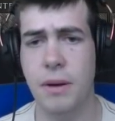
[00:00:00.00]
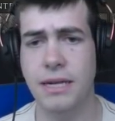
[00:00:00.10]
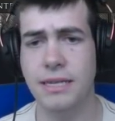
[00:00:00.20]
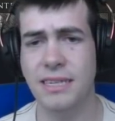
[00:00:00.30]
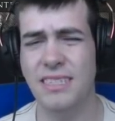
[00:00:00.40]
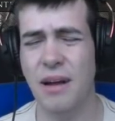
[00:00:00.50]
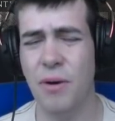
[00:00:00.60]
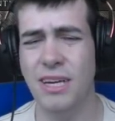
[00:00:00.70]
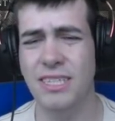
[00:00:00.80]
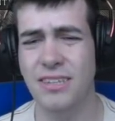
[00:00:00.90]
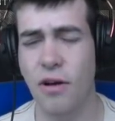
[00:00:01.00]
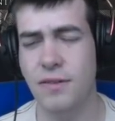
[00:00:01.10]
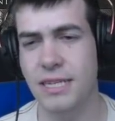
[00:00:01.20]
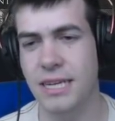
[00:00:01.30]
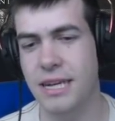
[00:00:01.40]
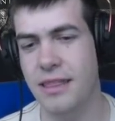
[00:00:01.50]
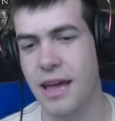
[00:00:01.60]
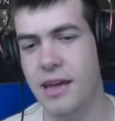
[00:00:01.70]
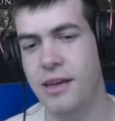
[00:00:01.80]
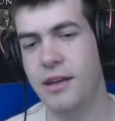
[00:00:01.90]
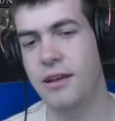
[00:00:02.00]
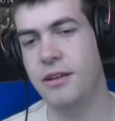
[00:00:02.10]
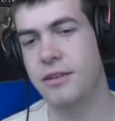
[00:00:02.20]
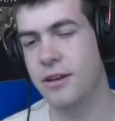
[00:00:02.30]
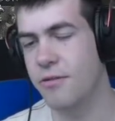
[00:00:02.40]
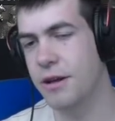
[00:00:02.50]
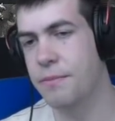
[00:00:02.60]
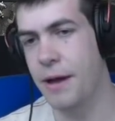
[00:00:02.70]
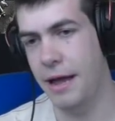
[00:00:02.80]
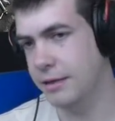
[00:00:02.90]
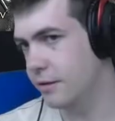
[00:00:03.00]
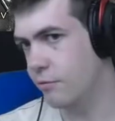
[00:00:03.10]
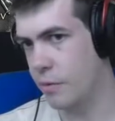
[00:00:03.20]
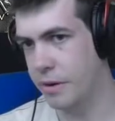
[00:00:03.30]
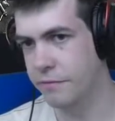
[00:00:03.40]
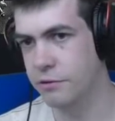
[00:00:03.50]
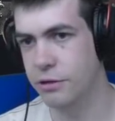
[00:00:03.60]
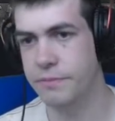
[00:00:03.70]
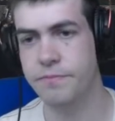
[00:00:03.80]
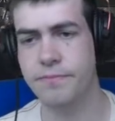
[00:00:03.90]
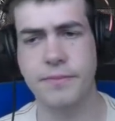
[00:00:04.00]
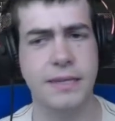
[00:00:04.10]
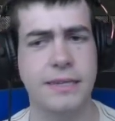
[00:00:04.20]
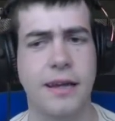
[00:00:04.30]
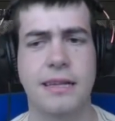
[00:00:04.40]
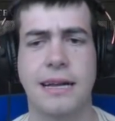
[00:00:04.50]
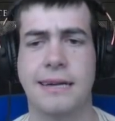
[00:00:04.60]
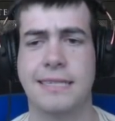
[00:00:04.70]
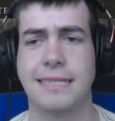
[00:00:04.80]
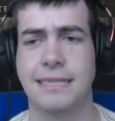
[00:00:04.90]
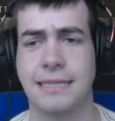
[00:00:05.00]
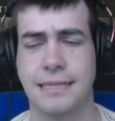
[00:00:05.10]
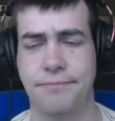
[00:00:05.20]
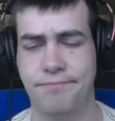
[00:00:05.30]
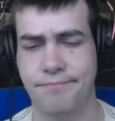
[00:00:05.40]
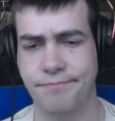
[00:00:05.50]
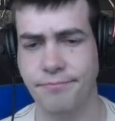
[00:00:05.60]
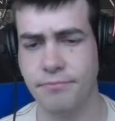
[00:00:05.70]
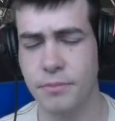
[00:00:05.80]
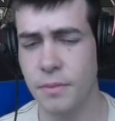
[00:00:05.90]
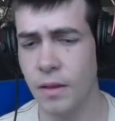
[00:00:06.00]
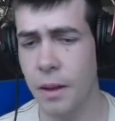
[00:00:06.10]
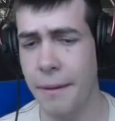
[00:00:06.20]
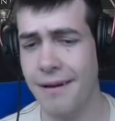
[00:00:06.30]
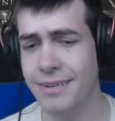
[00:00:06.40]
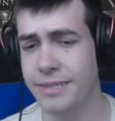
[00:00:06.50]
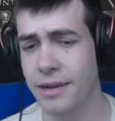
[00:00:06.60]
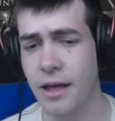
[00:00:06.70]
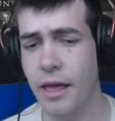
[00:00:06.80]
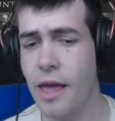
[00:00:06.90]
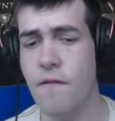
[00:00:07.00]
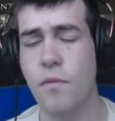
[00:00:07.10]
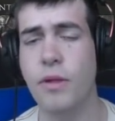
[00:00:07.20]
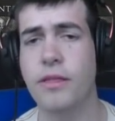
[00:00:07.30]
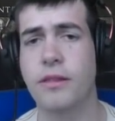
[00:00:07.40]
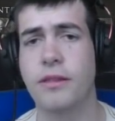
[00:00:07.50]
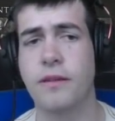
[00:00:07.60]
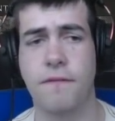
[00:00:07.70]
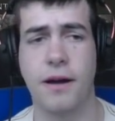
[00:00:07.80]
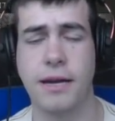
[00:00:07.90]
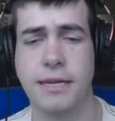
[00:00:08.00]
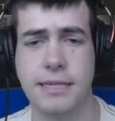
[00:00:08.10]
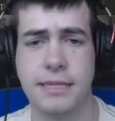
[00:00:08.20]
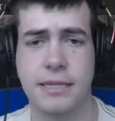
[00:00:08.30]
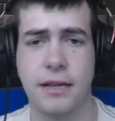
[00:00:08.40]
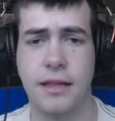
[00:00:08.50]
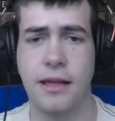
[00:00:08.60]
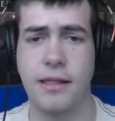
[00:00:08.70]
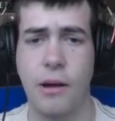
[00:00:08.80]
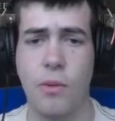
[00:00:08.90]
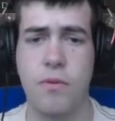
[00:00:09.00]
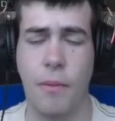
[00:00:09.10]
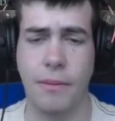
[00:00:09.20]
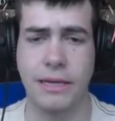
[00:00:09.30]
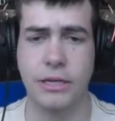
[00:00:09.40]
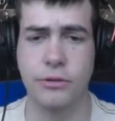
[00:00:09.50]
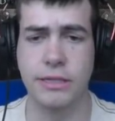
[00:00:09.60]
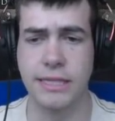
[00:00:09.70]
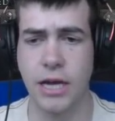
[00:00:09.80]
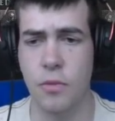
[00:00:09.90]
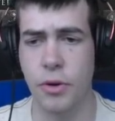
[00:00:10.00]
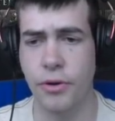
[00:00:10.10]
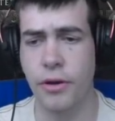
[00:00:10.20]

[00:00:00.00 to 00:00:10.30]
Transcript: Stat-wise, obviously, they don't compare to the Roman infantry. This is like the classic comparison. Even with Defiance, they will probably lose in the open.